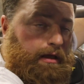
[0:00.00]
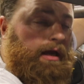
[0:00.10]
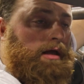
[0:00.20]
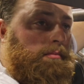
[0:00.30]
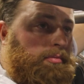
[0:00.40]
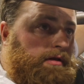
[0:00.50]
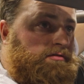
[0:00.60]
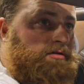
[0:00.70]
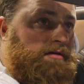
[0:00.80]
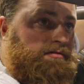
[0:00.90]
Yeah, it'll probably
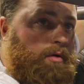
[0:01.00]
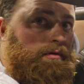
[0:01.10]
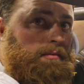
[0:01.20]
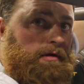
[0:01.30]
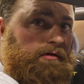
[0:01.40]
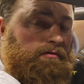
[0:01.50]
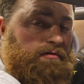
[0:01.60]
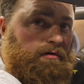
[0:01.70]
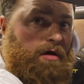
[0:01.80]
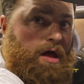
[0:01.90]
just only be a turn
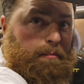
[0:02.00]
signal.